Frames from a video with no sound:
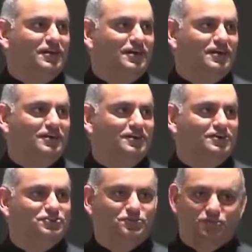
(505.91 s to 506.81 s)

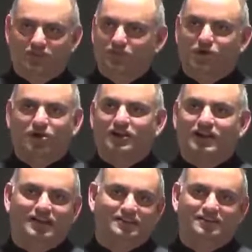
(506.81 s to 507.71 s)
schmoozing
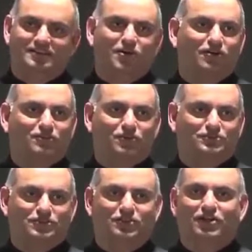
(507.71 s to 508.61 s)
model and golf
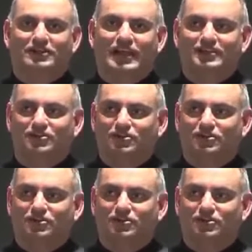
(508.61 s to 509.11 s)
courses and all that.